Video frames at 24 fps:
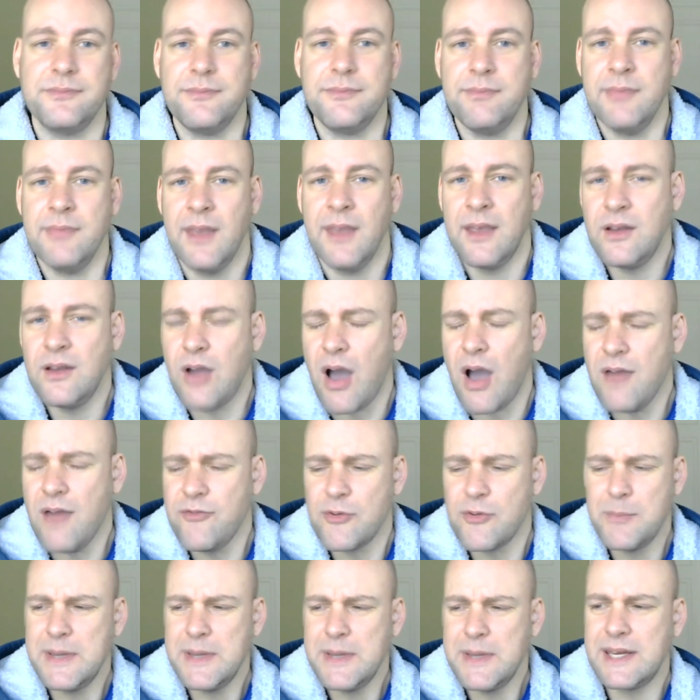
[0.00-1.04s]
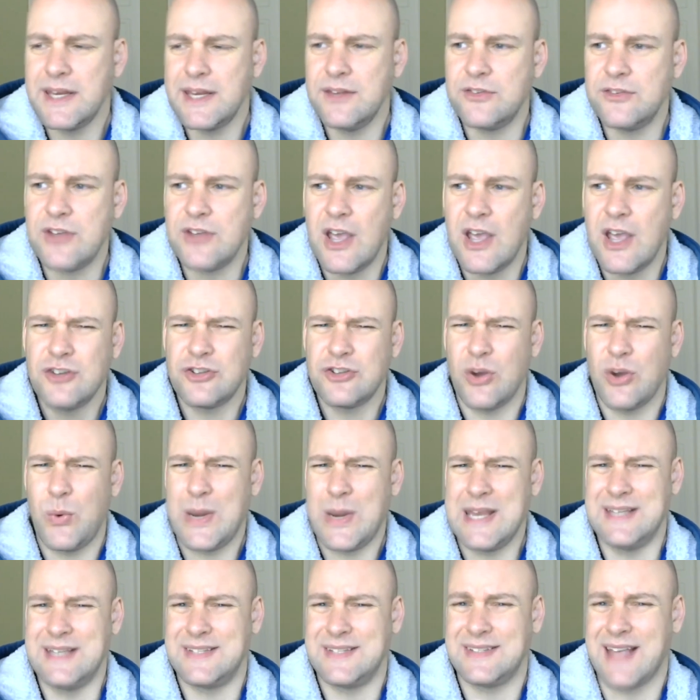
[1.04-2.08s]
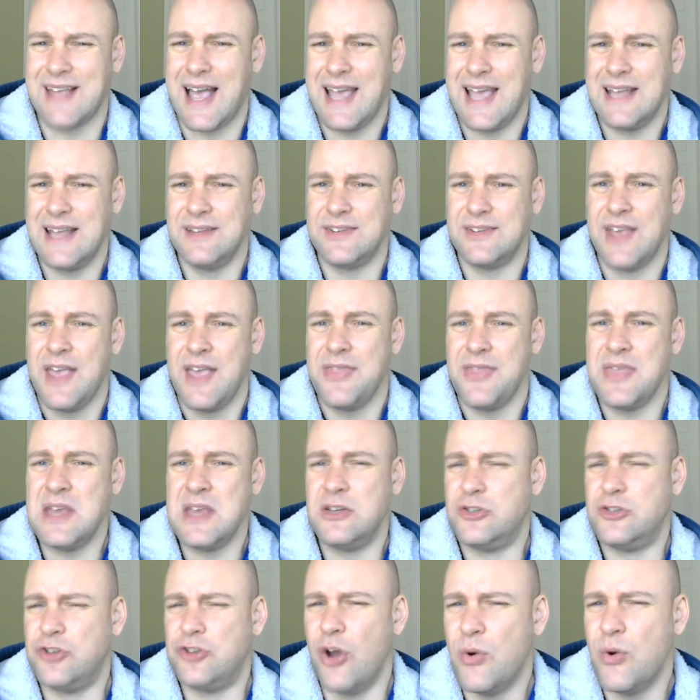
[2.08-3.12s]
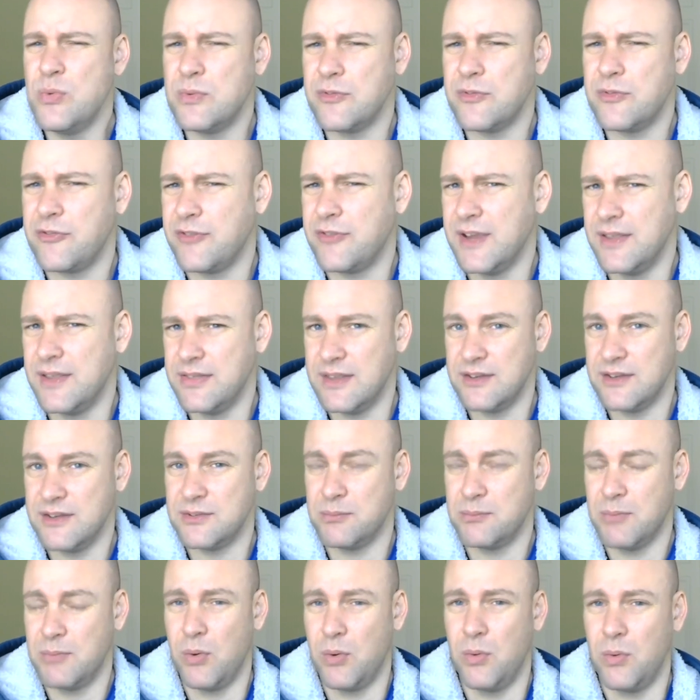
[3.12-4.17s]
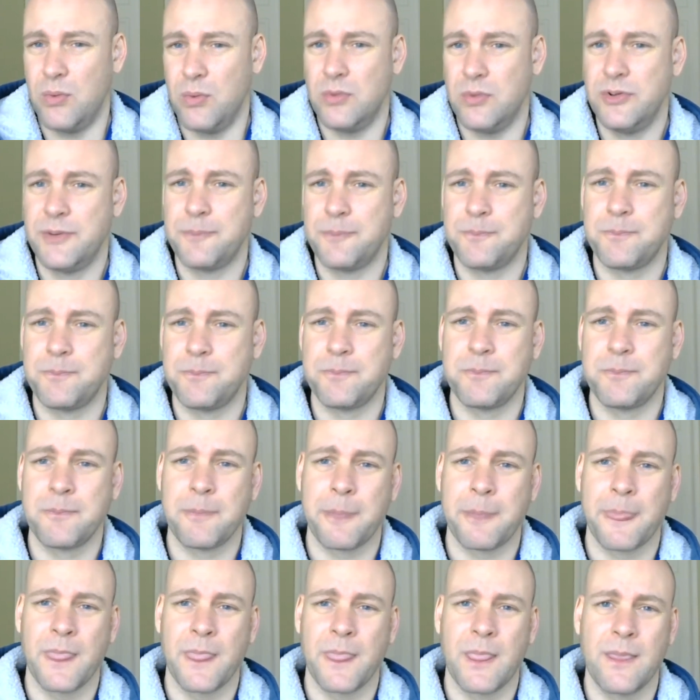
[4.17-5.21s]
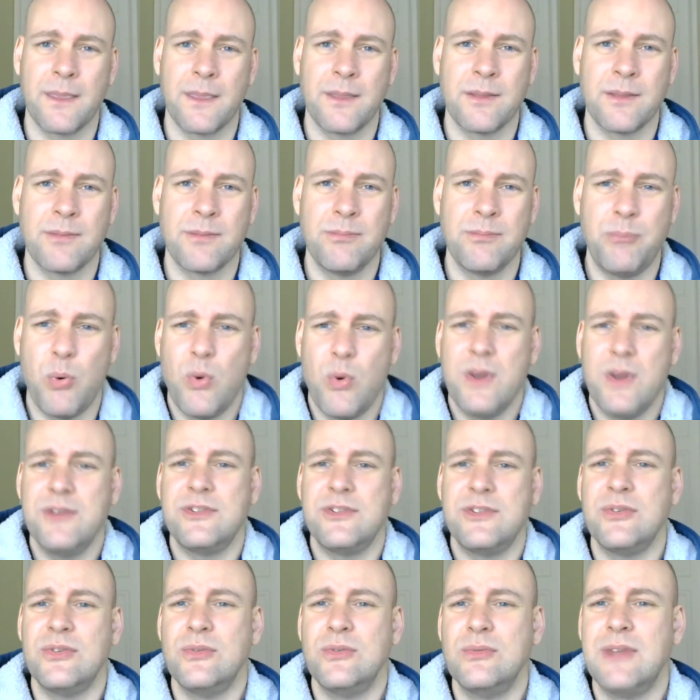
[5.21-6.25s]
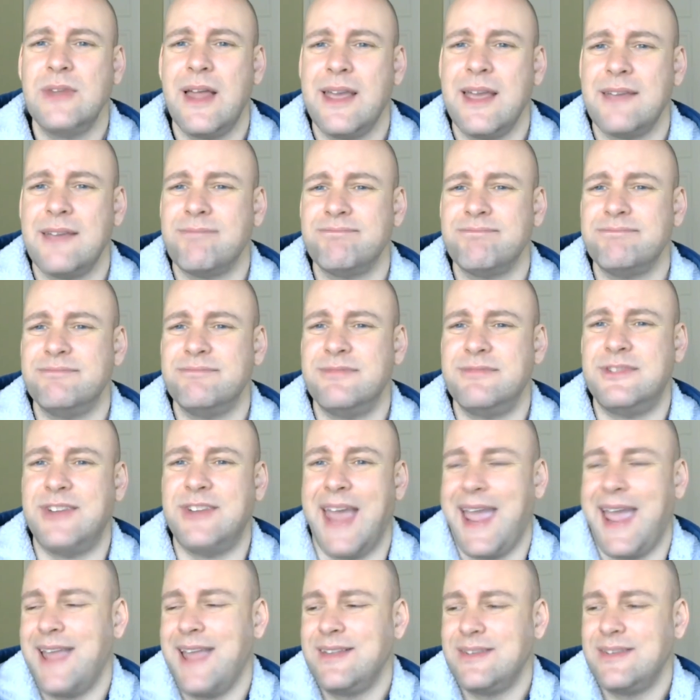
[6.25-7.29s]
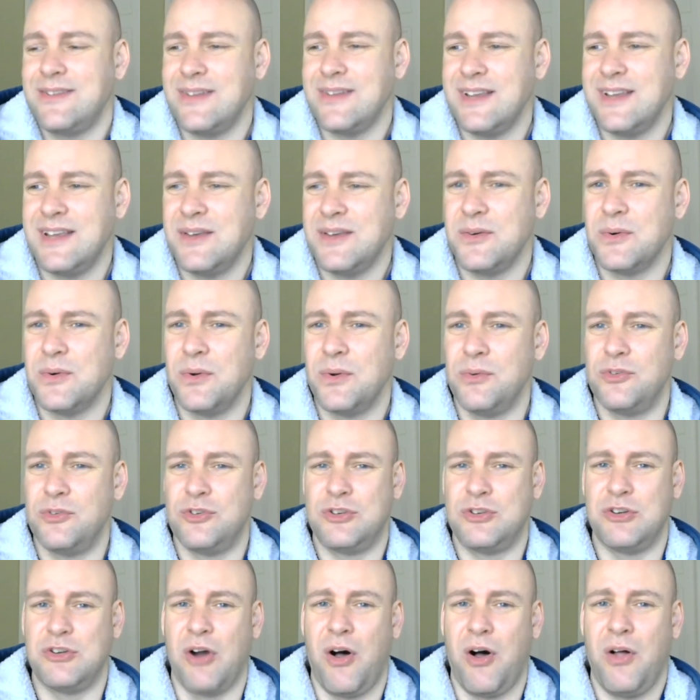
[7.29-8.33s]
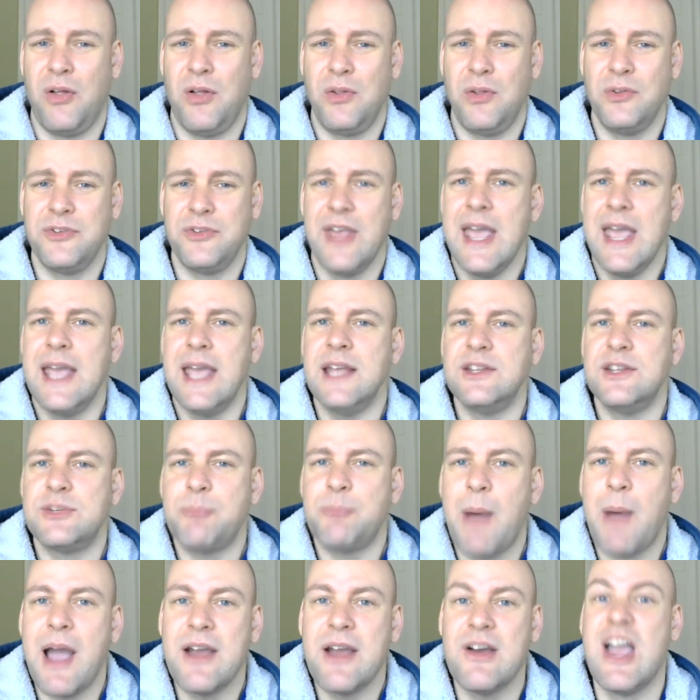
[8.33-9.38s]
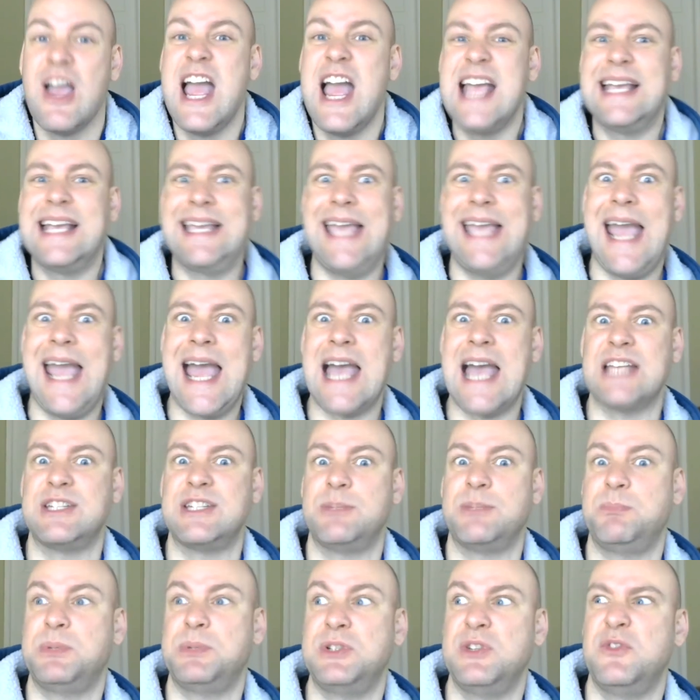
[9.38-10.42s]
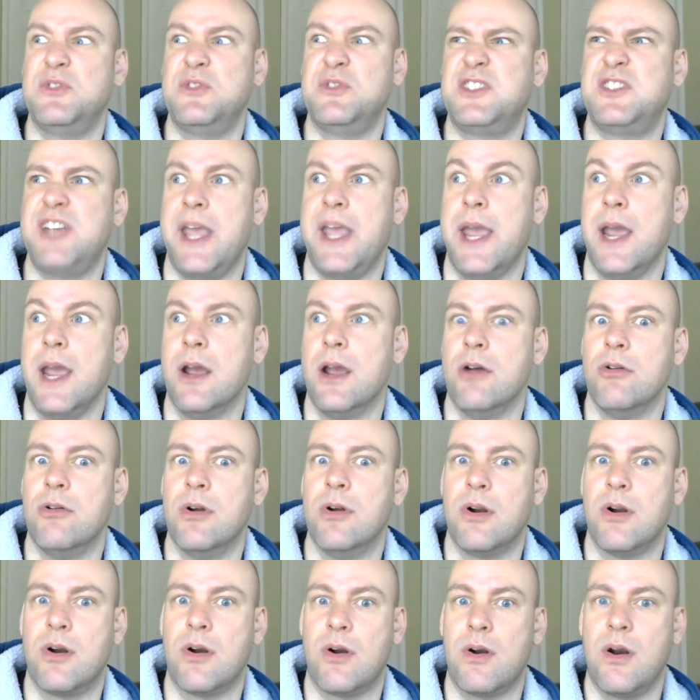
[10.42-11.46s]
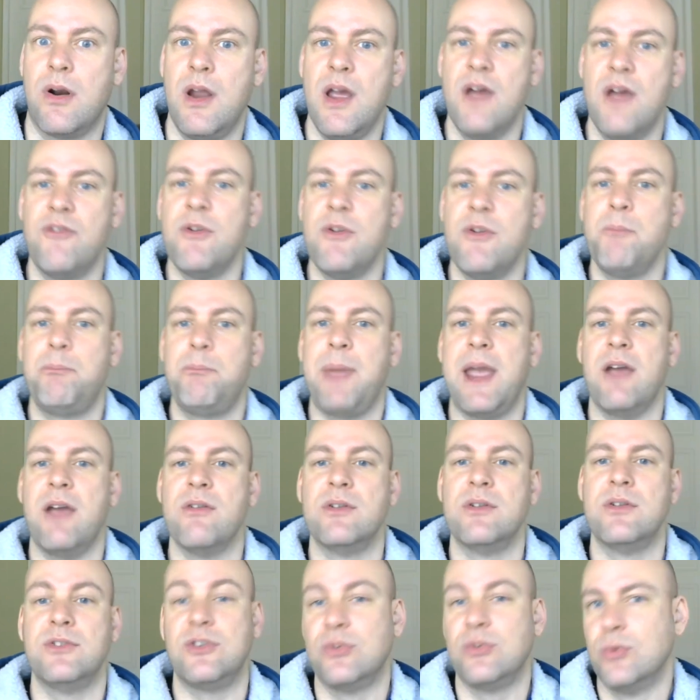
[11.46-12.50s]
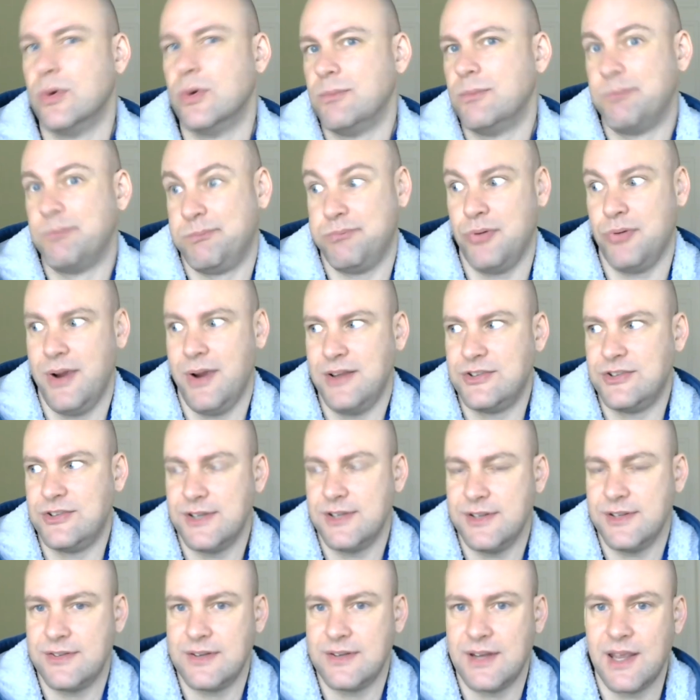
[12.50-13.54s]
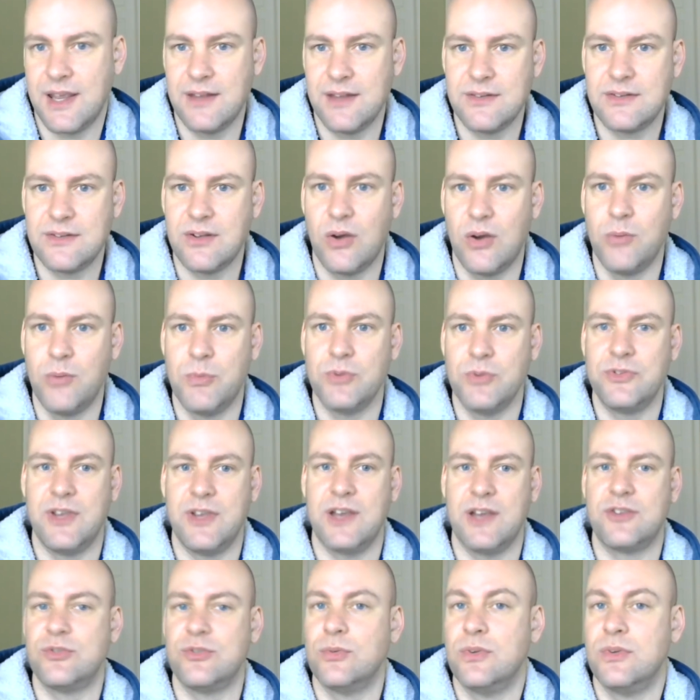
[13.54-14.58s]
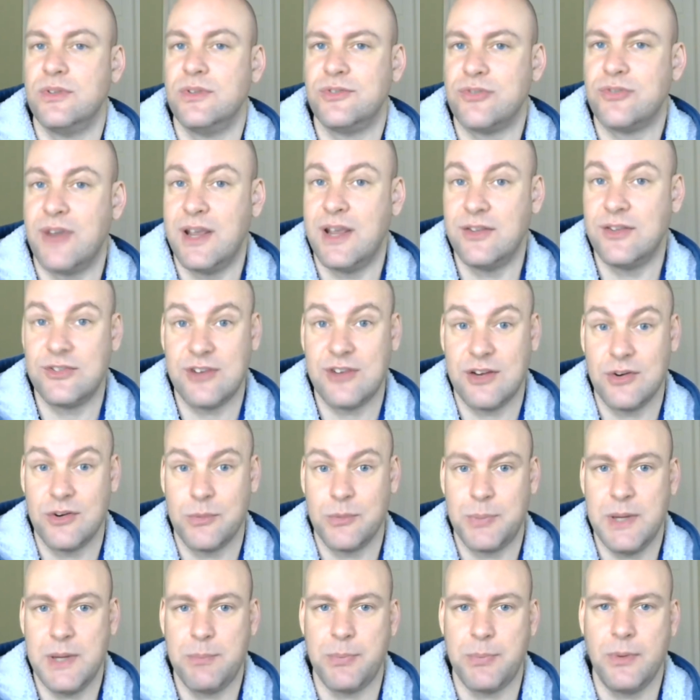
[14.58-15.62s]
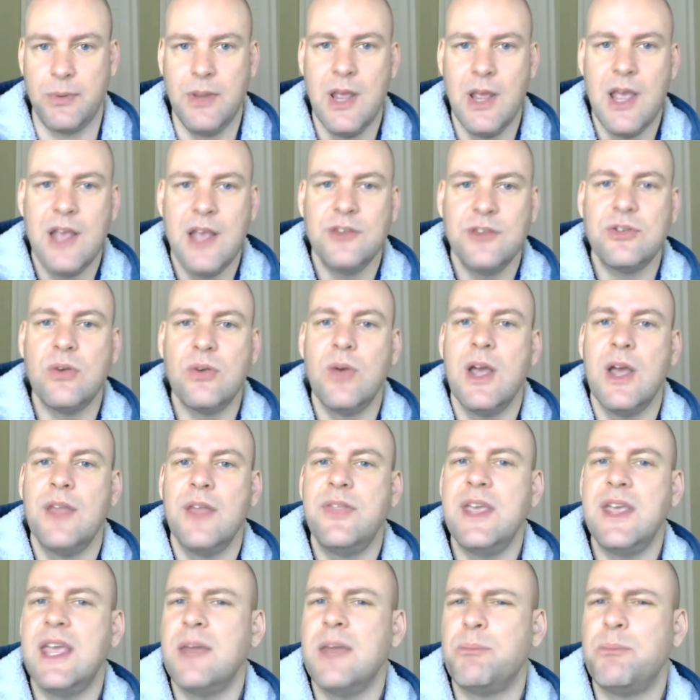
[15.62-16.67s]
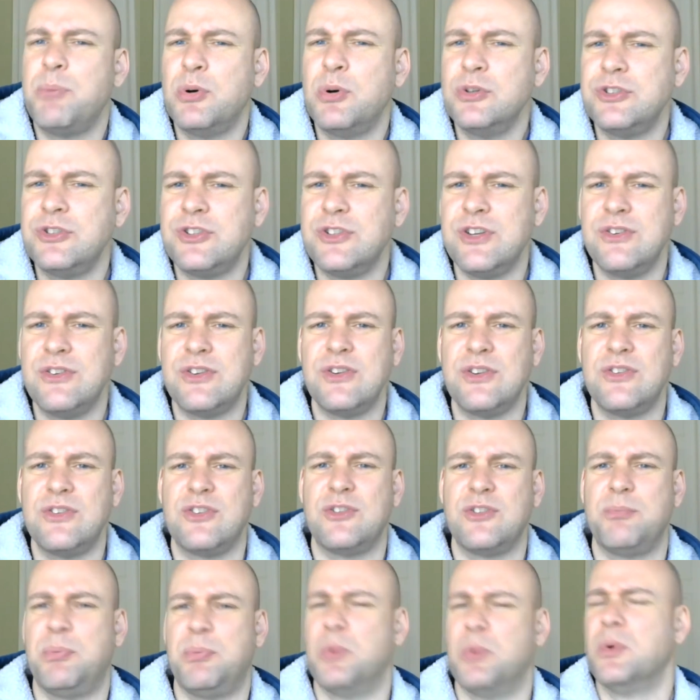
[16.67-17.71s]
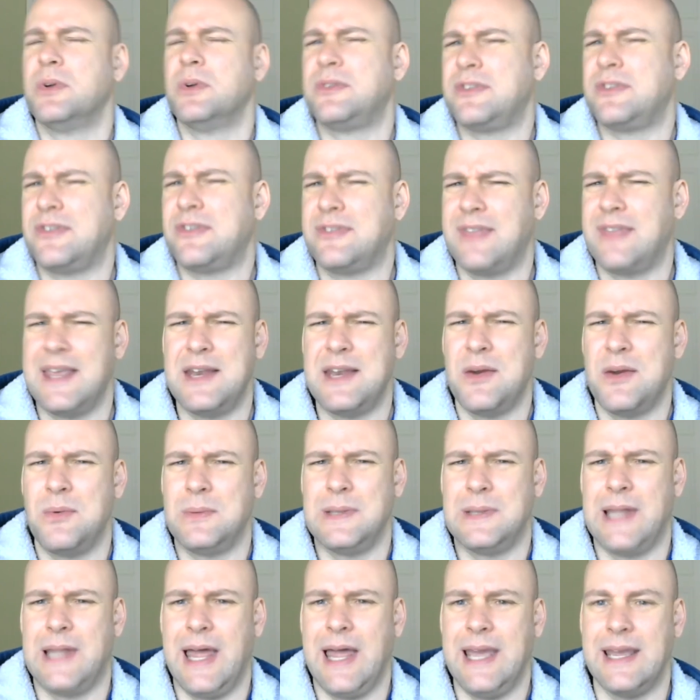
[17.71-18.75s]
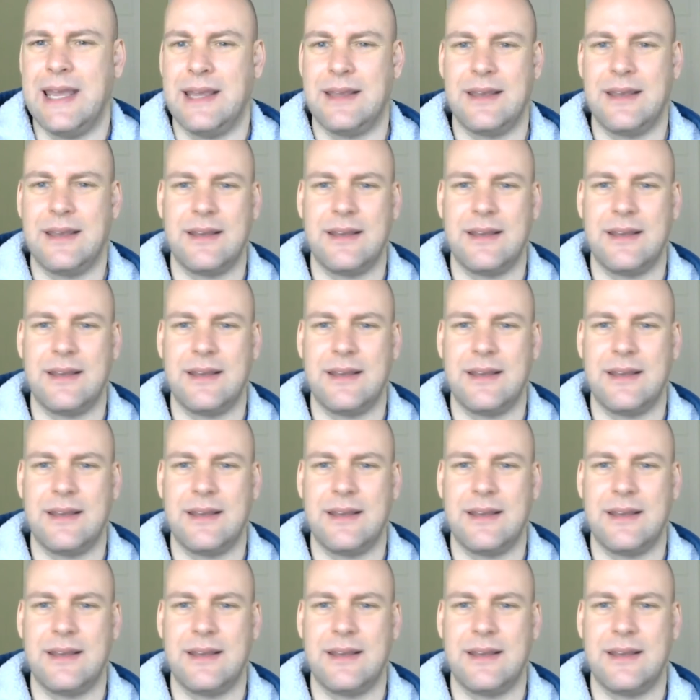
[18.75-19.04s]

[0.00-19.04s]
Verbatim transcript: And God forbid kids show any signs they don't fit this mold. Boys who like dancing or dolls inspire gasps of terror from parents who are prejudiced against homosexual and transgender people, so they get pushed into sports they don't like